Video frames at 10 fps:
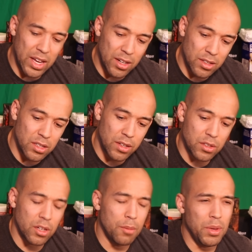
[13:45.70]

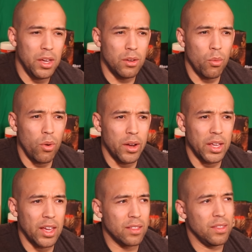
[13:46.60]
Tendency is going to be to
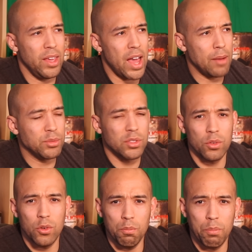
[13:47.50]
want to get the
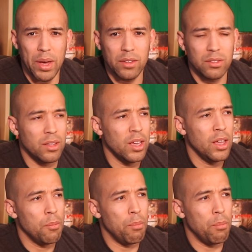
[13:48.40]
absolute best,